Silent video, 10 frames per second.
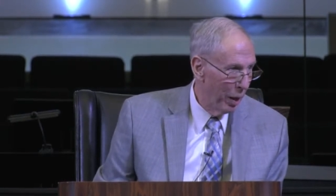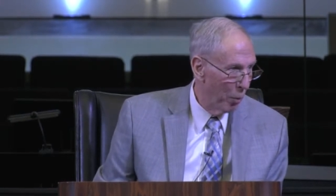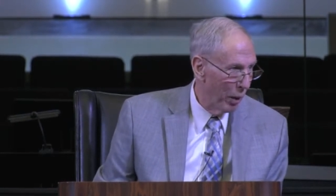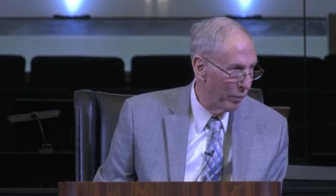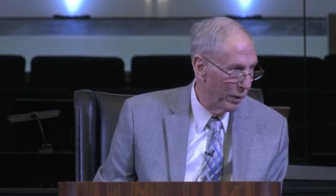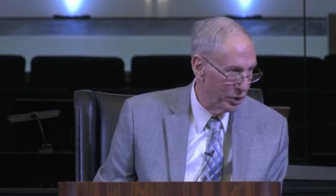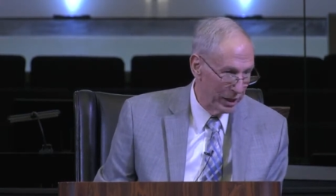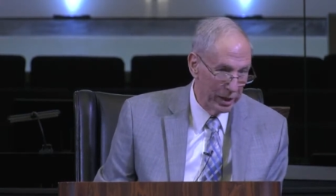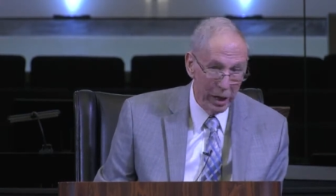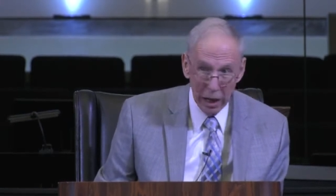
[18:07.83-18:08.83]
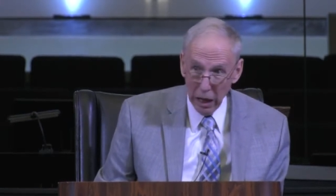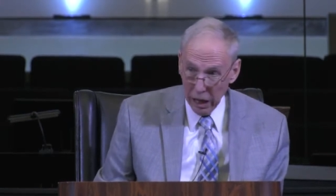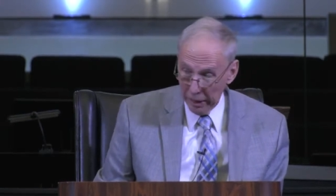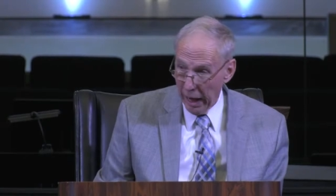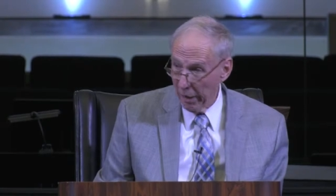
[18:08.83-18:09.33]
One reason
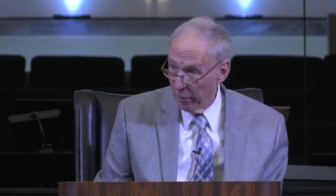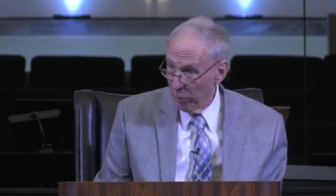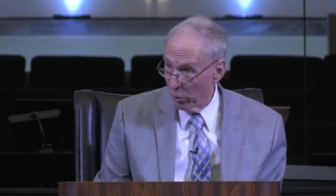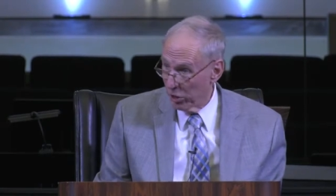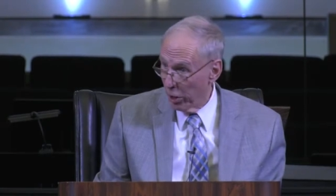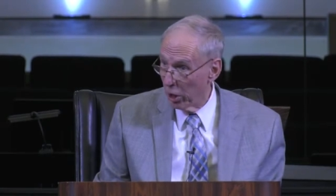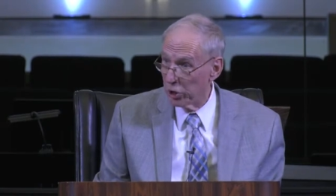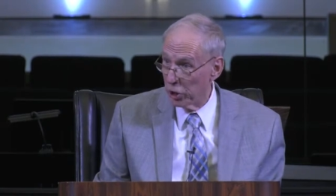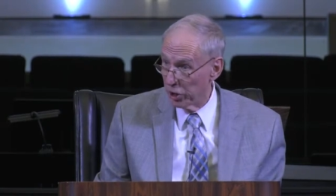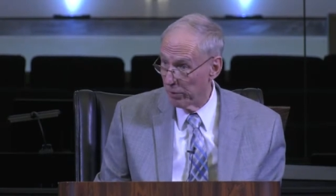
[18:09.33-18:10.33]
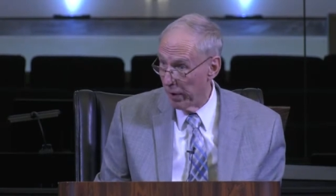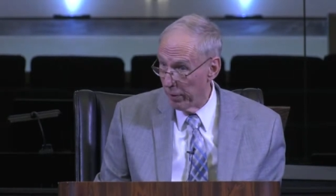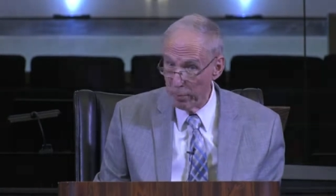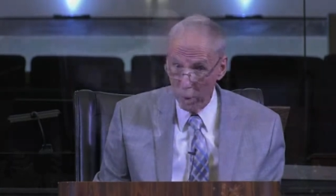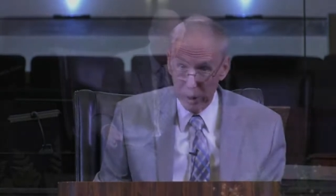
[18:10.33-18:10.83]
a lot of the folks in our church have
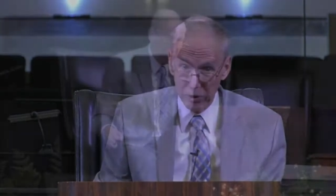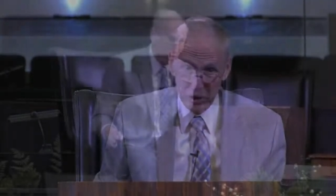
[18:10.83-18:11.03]
read the book is